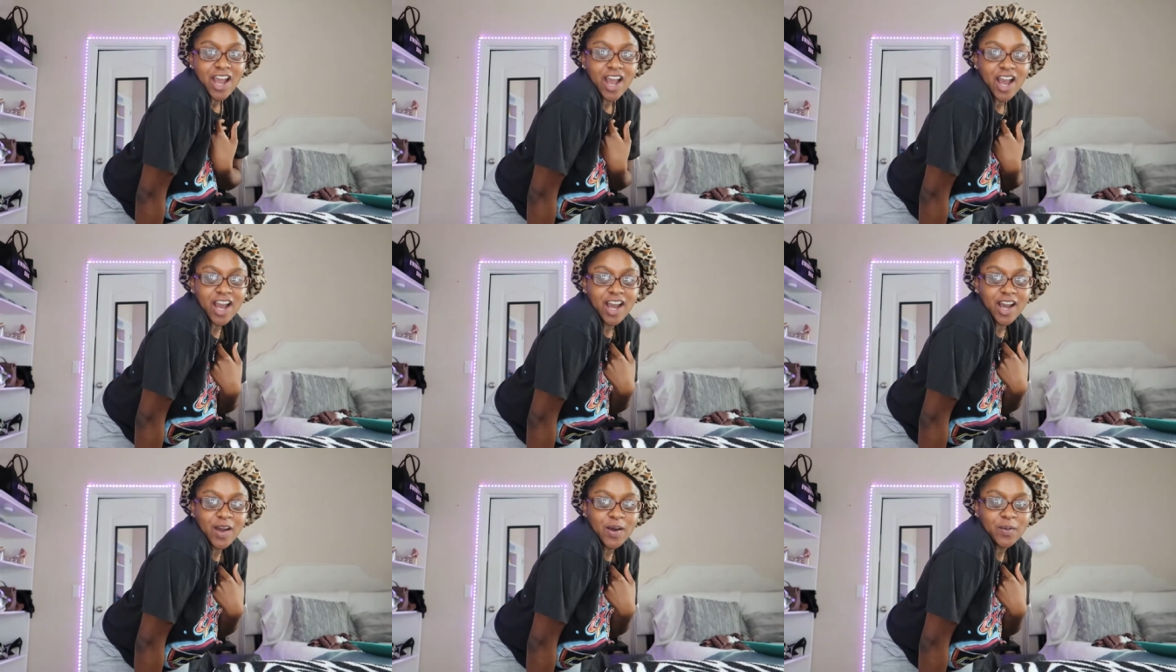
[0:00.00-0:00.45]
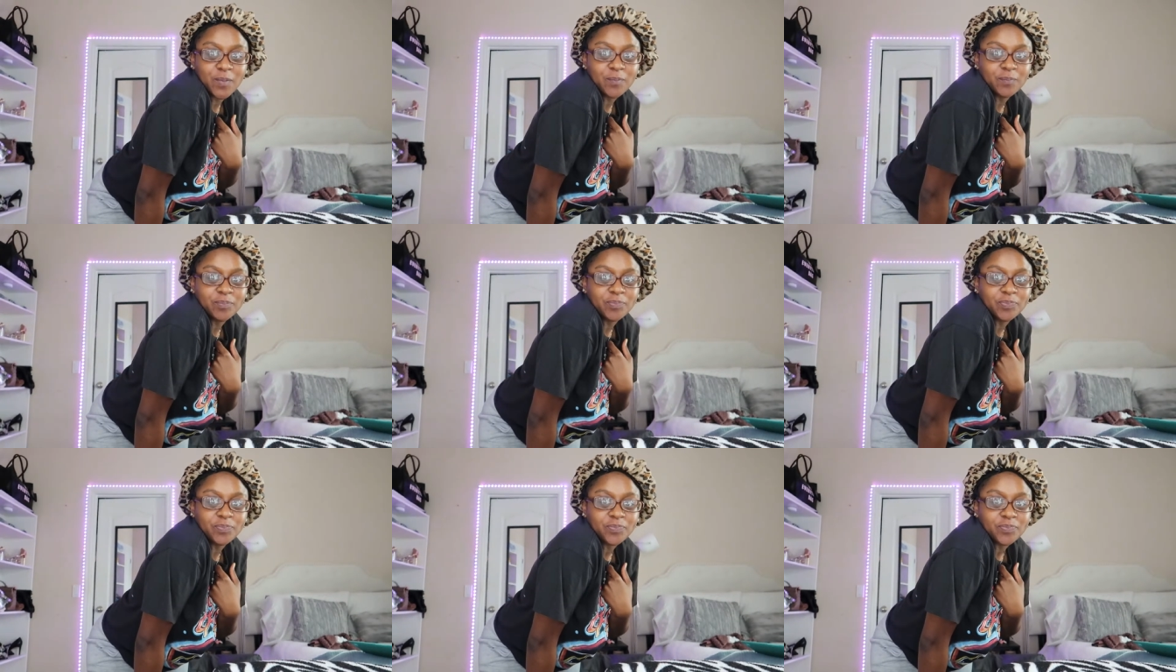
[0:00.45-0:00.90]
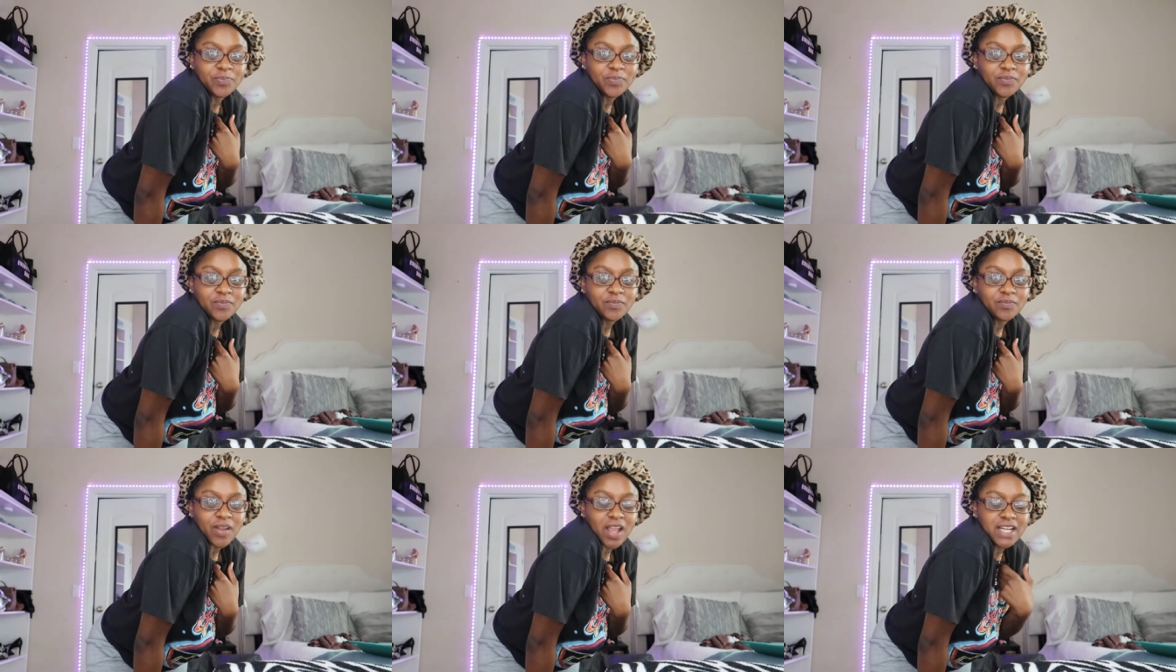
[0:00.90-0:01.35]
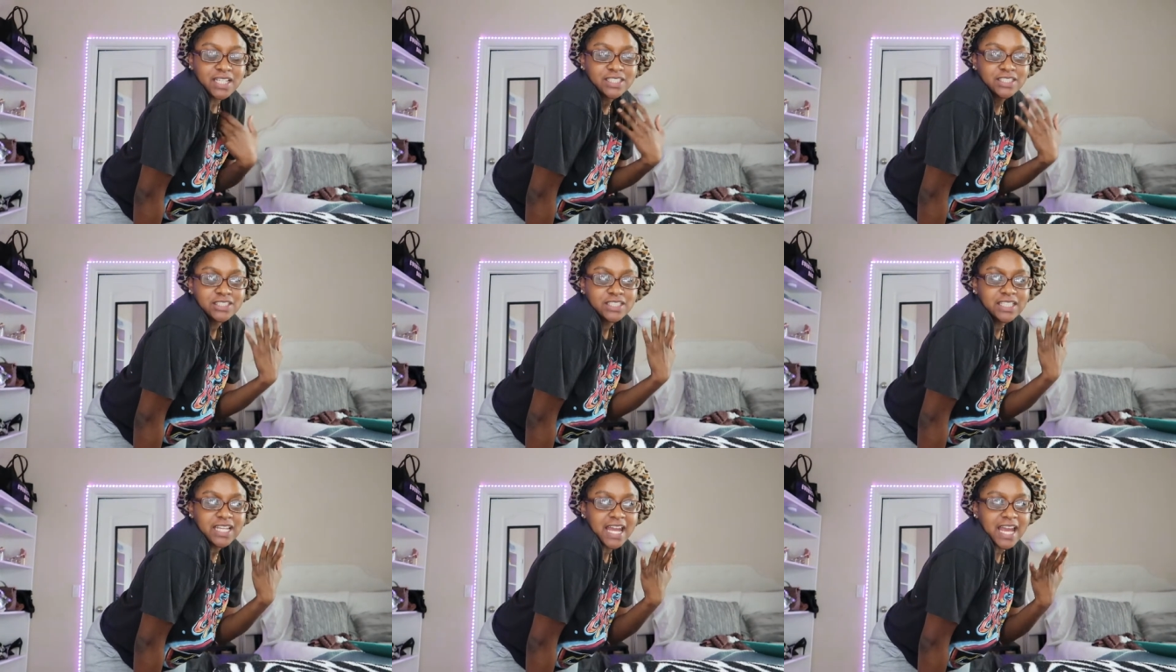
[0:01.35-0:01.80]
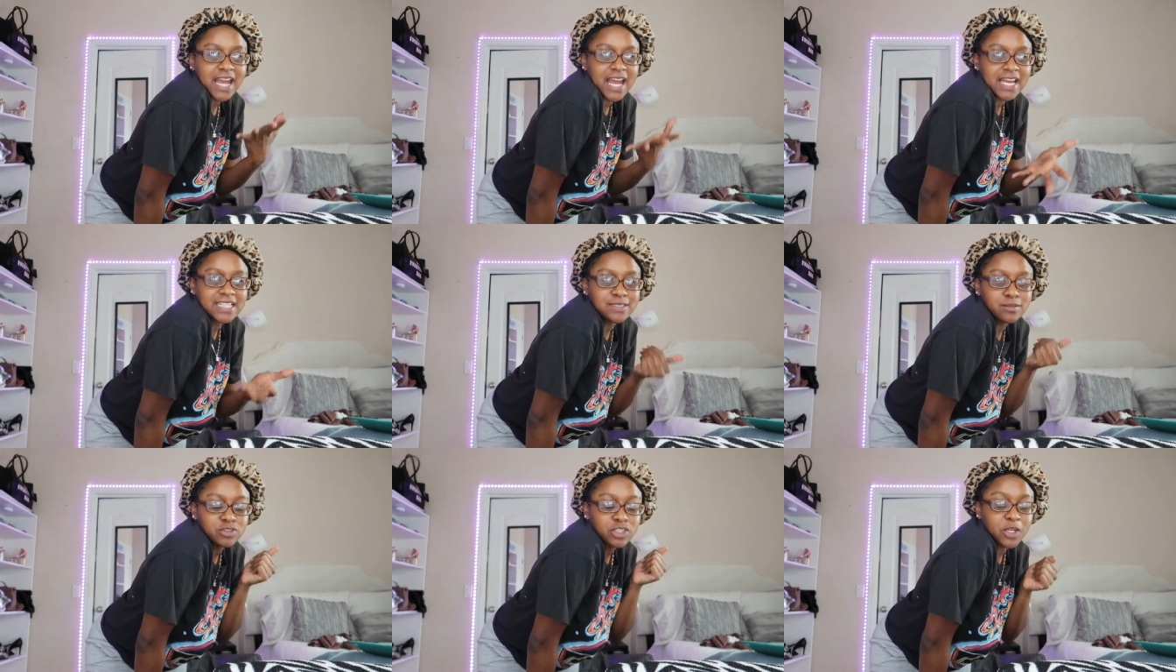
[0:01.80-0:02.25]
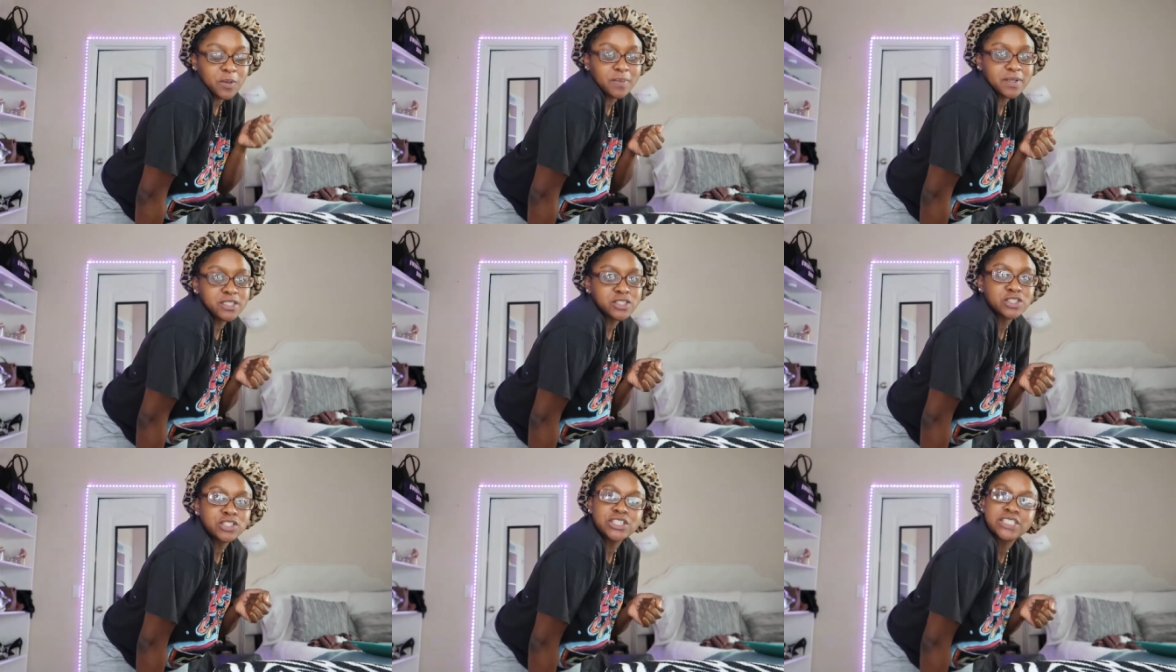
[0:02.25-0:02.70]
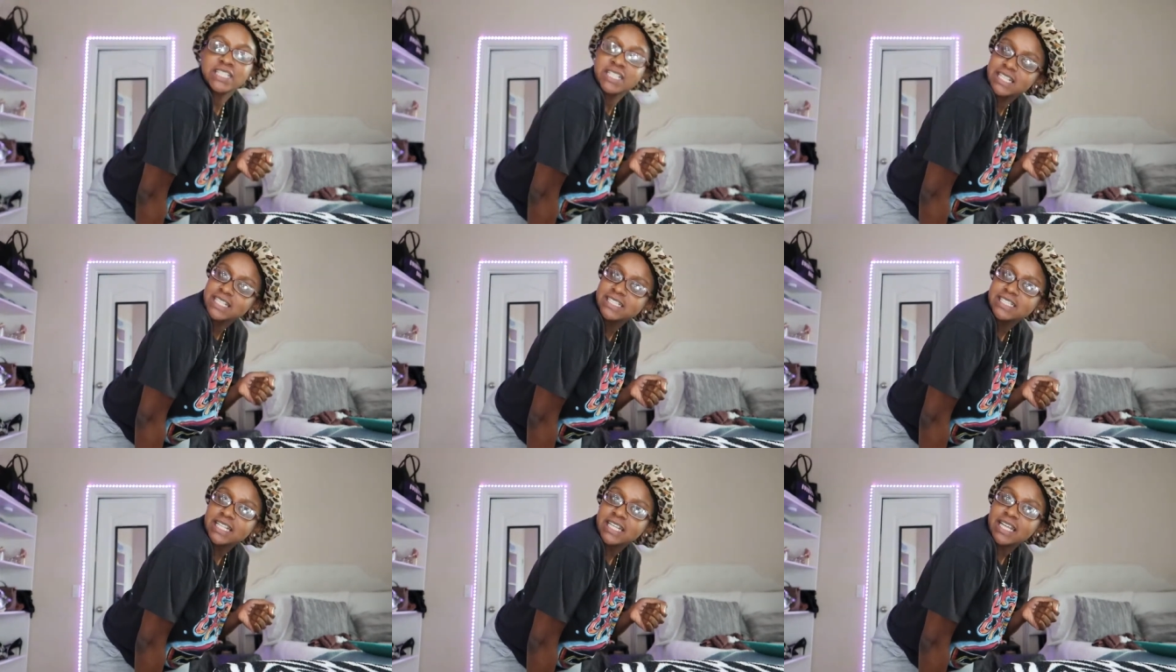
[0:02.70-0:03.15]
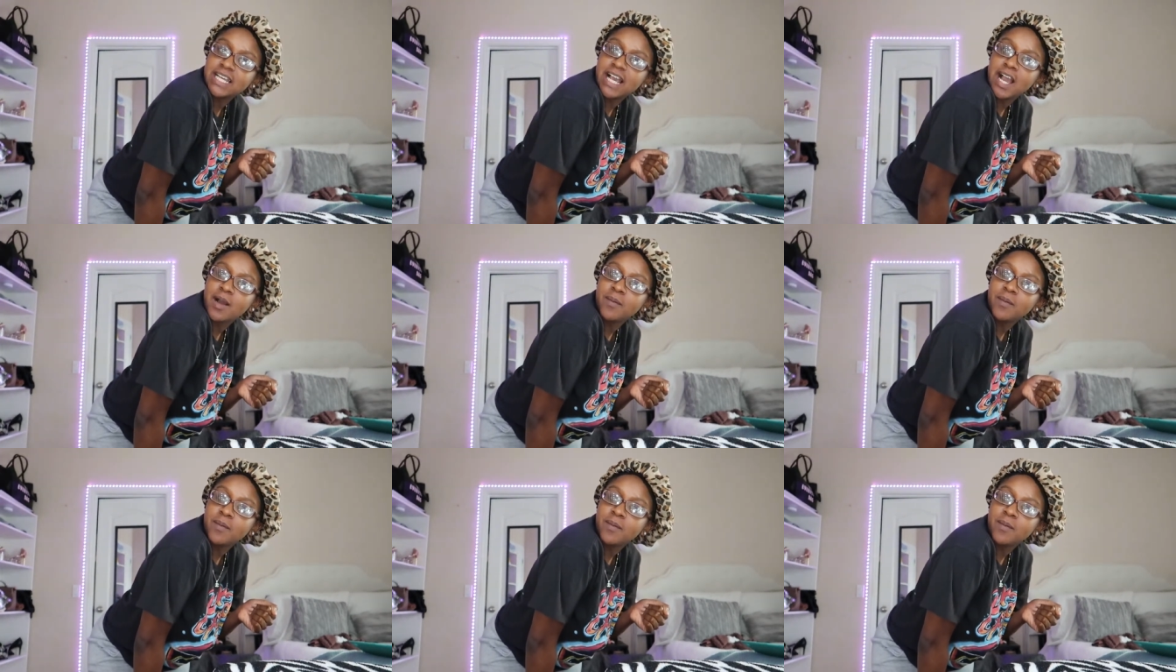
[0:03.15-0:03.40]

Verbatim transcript: um as I'm trying to be strategic,